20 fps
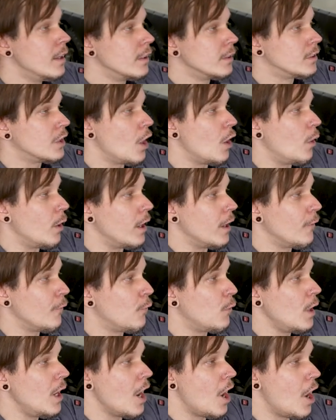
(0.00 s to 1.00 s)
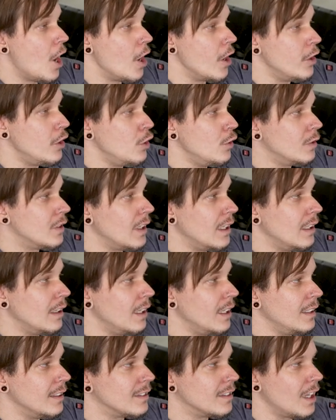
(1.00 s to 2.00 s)
So if we are using
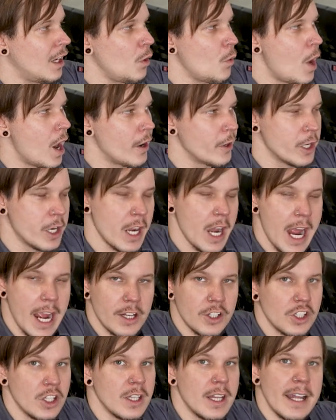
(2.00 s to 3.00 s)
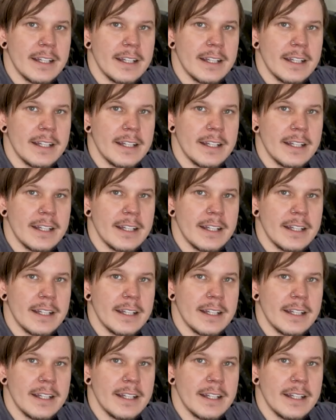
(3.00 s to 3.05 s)
the city water connection,